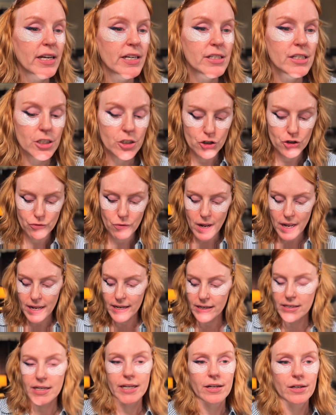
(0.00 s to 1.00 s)
is
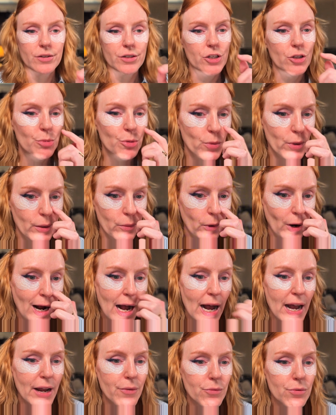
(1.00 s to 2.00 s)
dried down to the point where
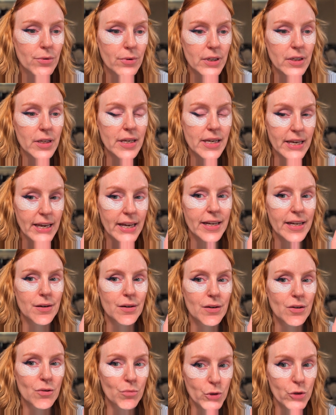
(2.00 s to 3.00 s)
I really can't
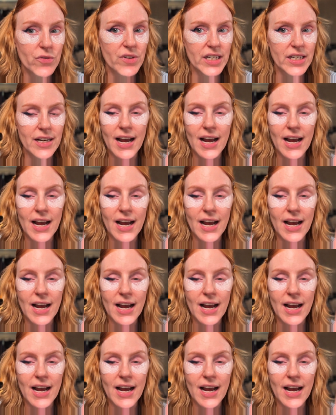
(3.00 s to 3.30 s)
move it.